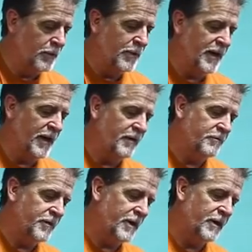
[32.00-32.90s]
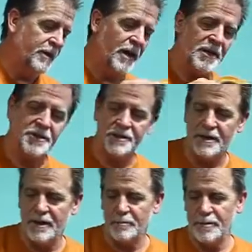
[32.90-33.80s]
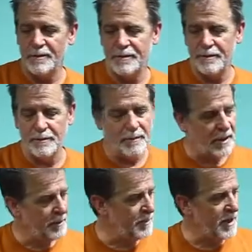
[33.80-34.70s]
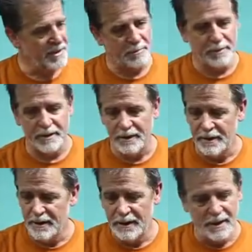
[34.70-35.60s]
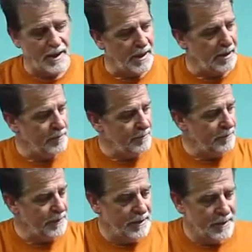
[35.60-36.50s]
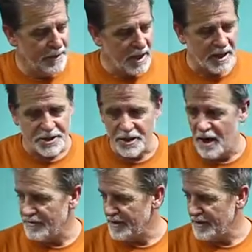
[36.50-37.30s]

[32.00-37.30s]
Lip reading: We have caution tape to possibly caution off